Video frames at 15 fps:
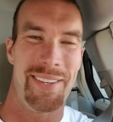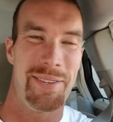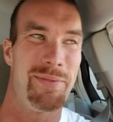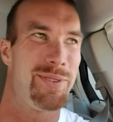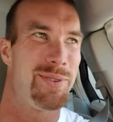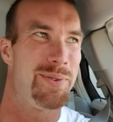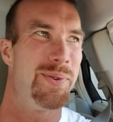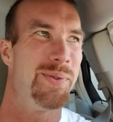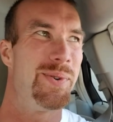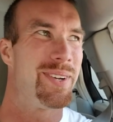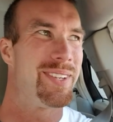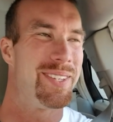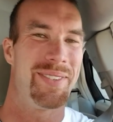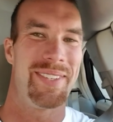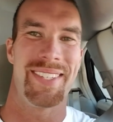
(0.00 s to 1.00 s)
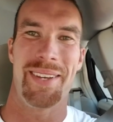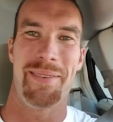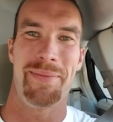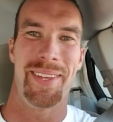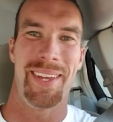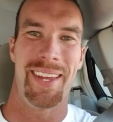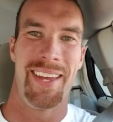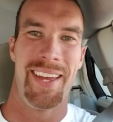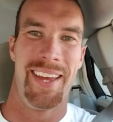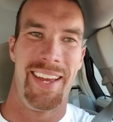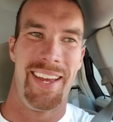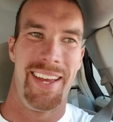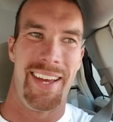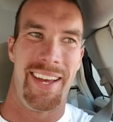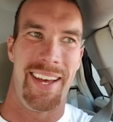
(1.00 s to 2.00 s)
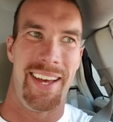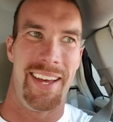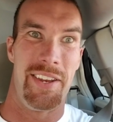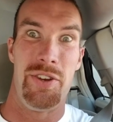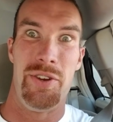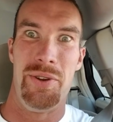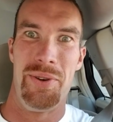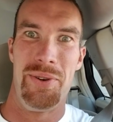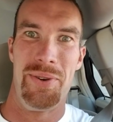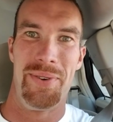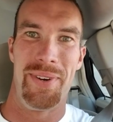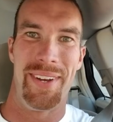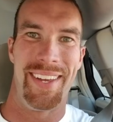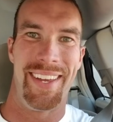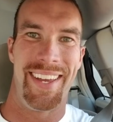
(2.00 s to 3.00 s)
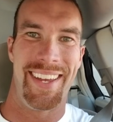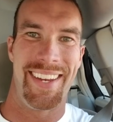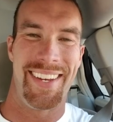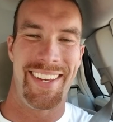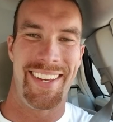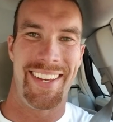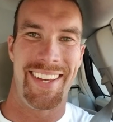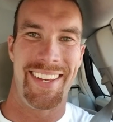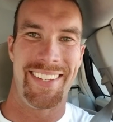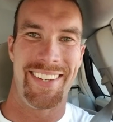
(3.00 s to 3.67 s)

This was cool because it was something uh, new and uh,